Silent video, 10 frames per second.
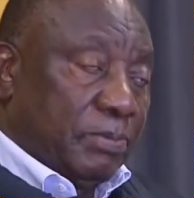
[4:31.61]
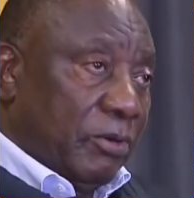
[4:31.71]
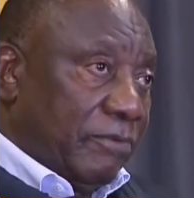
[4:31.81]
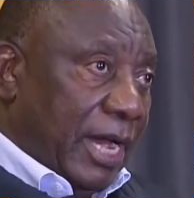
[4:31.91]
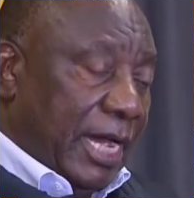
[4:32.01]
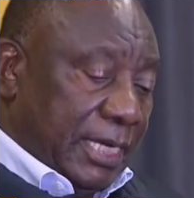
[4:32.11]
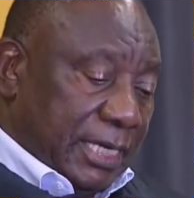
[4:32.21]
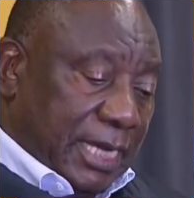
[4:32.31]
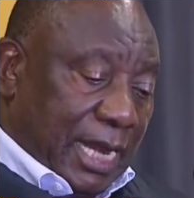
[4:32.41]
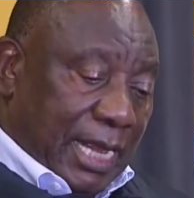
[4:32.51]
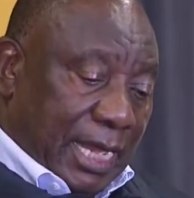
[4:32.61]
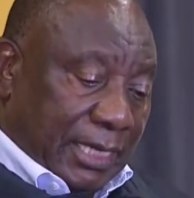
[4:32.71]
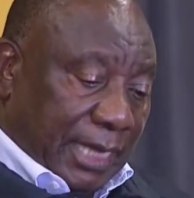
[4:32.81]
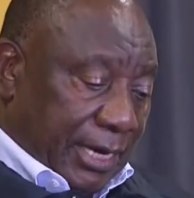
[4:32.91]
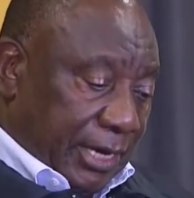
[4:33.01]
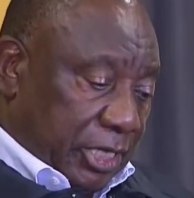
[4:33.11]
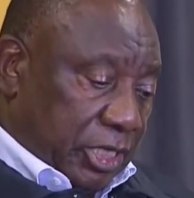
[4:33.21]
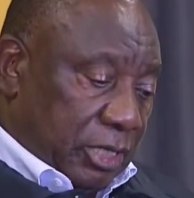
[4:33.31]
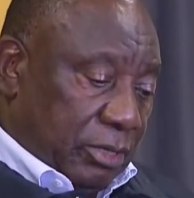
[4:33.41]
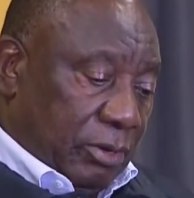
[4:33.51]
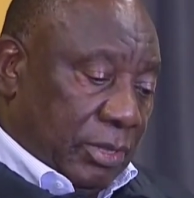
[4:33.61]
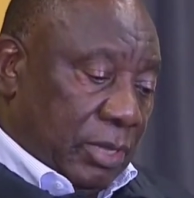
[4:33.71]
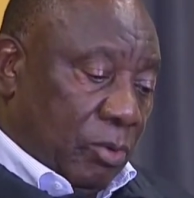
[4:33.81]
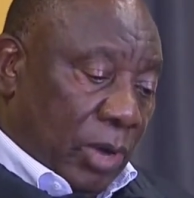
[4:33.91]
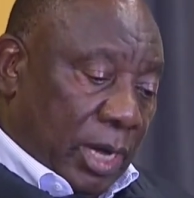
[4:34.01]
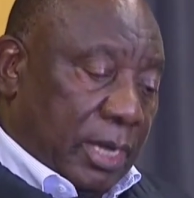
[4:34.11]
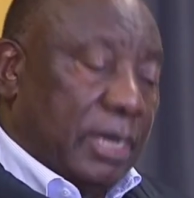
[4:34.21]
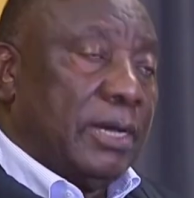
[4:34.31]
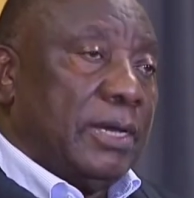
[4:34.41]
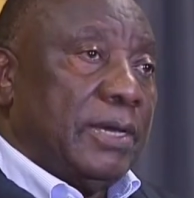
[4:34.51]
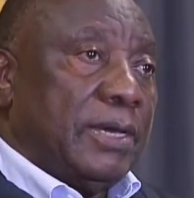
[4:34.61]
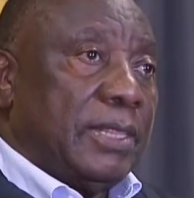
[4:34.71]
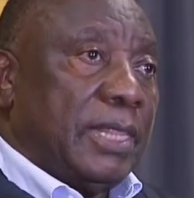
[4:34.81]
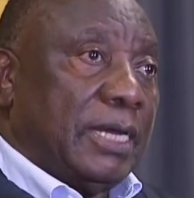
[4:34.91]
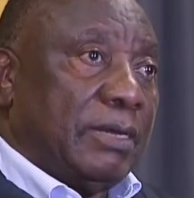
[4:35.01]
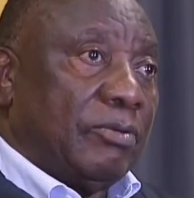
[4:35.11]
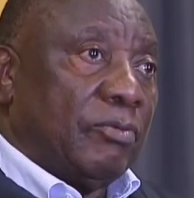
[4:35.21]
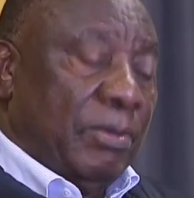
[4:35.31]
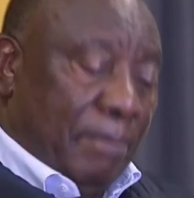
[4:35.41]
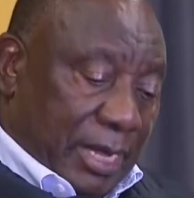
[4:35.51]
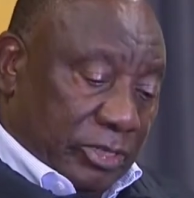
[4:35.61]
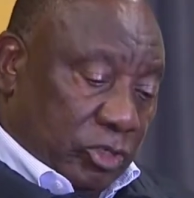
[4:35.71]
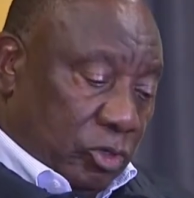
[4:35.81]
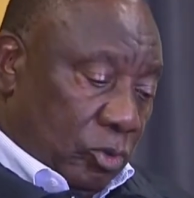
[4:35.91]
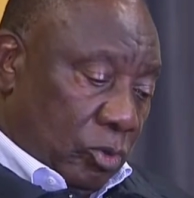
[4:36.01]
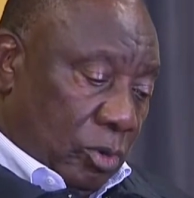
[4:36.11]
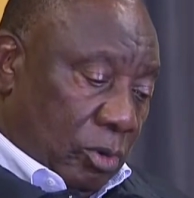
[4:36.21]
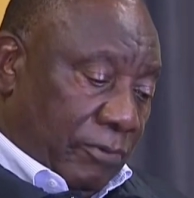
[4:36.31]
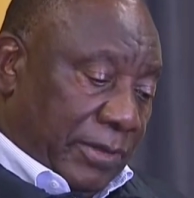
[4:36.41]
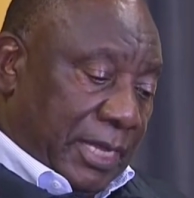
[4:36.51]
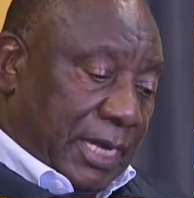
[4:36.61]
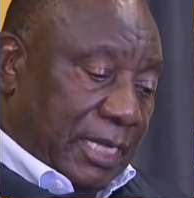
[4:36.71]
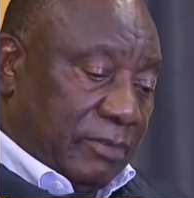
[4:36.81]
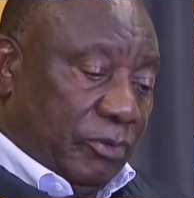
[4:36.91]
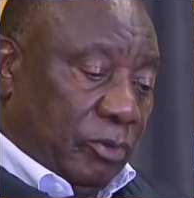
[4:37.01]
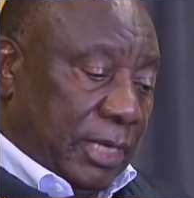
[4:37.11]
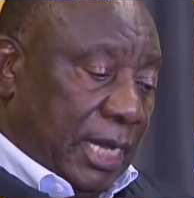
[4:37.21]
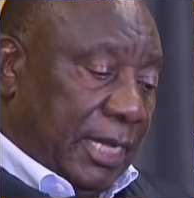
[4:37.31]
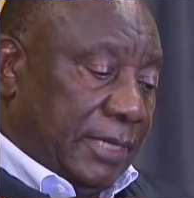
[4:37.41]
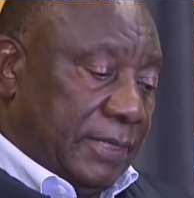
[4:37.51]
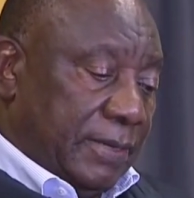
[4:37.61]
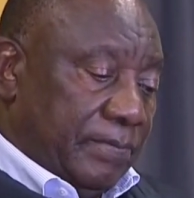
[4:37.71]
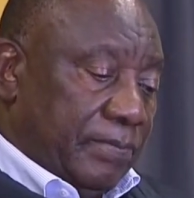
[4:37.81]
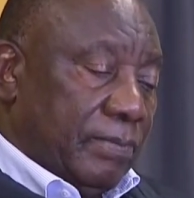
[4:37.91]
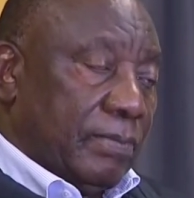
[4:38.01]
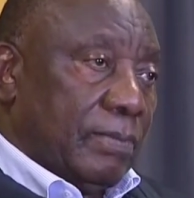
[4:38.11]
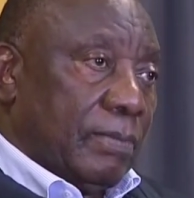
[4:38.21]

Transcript: has provided clear direction on the work that we must do over the next few days,